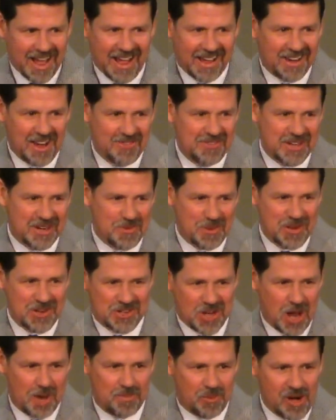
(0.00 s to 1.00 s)
Yeah, I love to hear
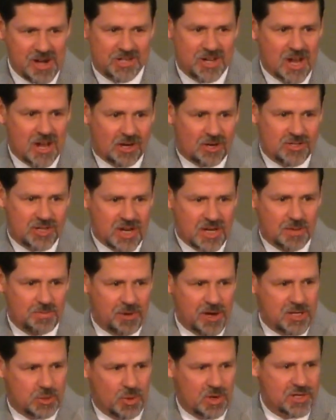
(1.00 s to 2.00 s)
Brother John preach because he
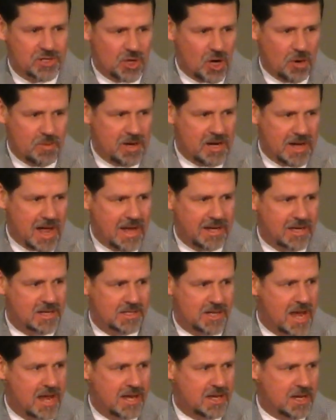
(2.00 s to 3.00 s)
can preach one sermon and I
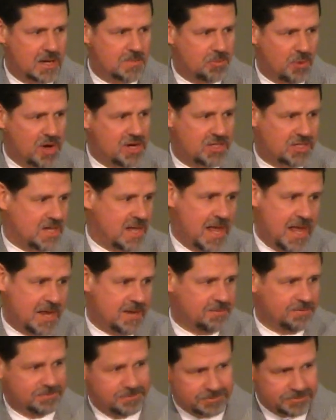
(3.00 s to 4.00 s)
can take it and preach
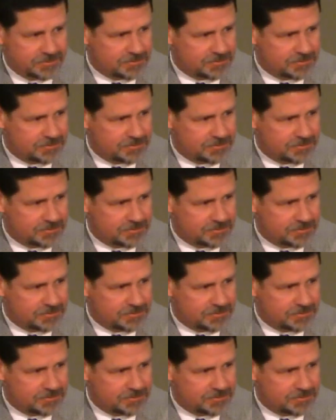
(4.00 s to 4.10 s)
10.